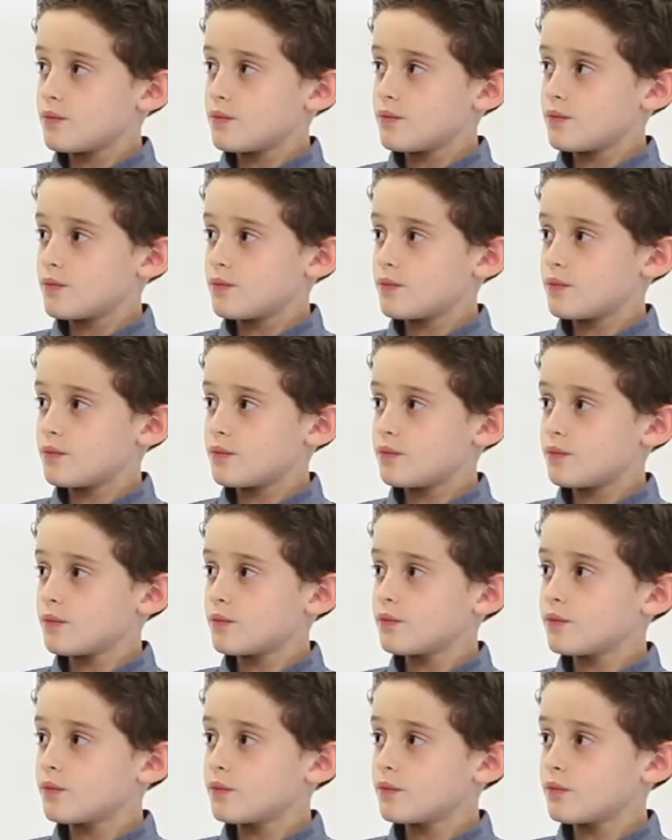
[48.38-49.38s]

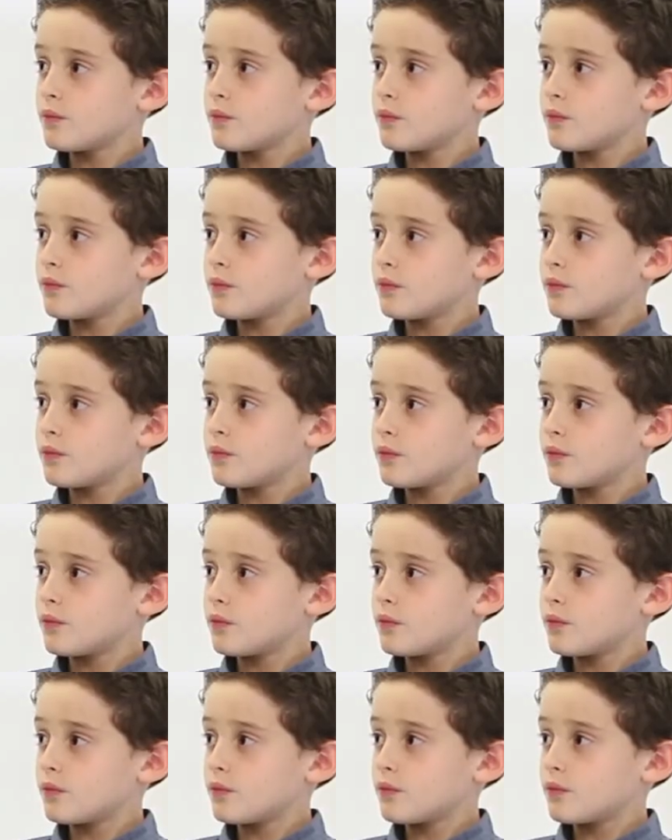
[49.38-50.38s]

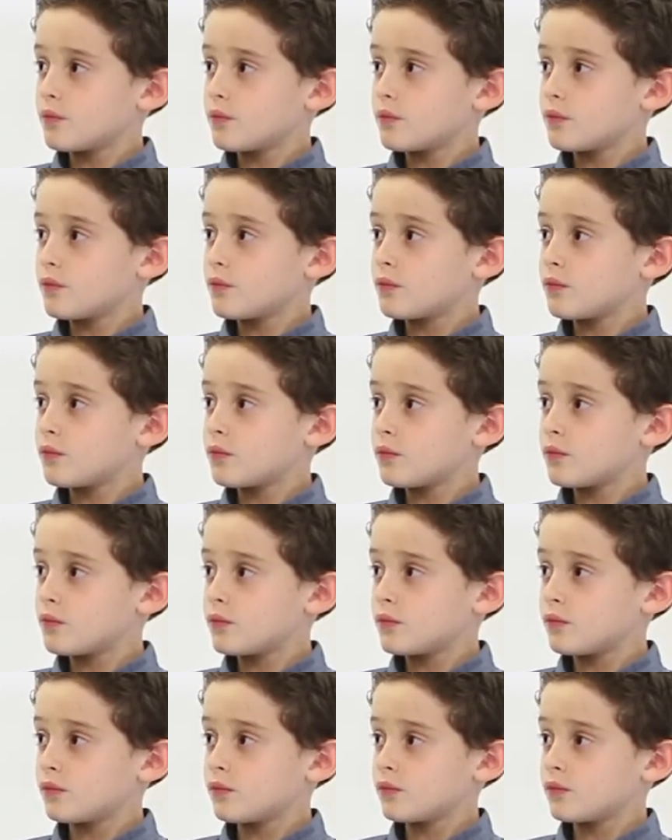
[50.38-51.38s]

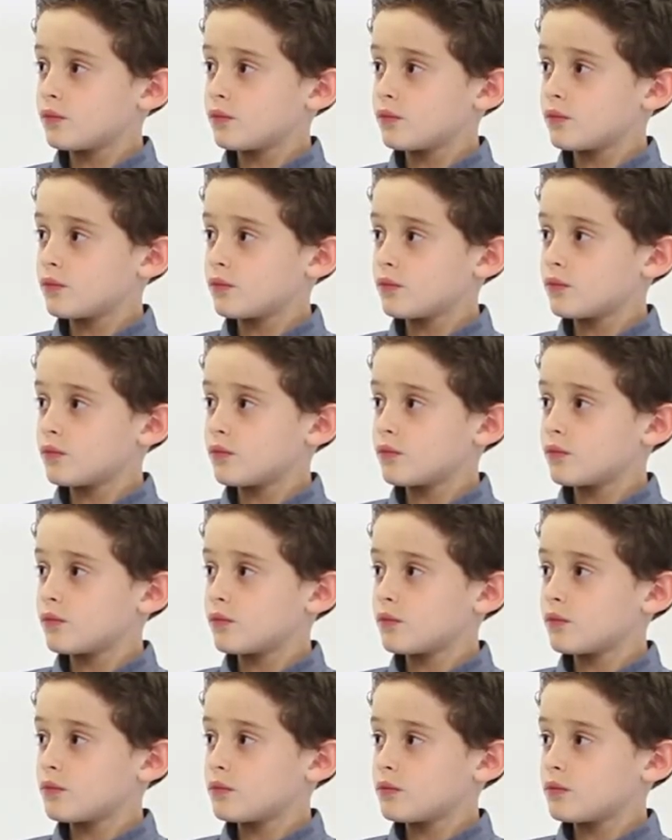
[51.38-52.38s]

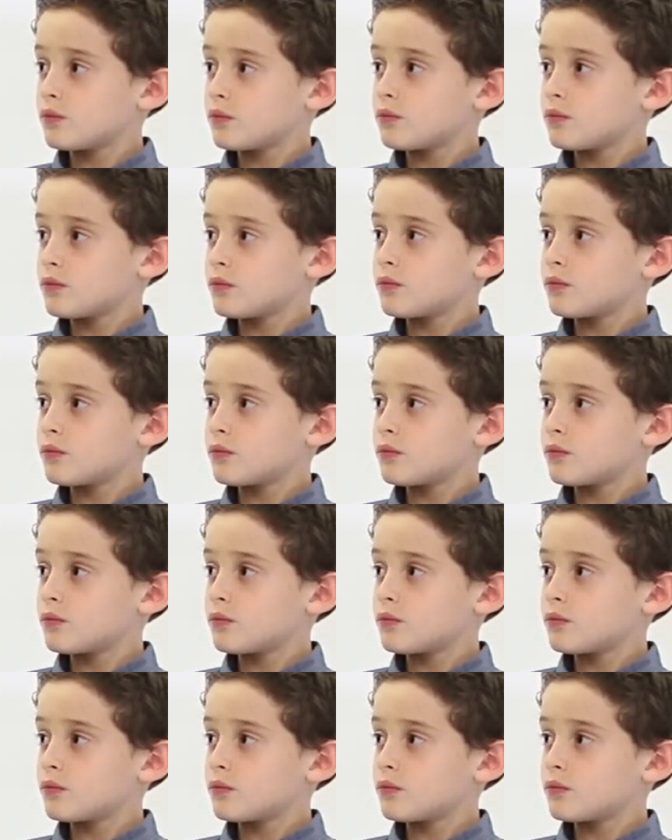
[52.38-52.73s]
[no speech]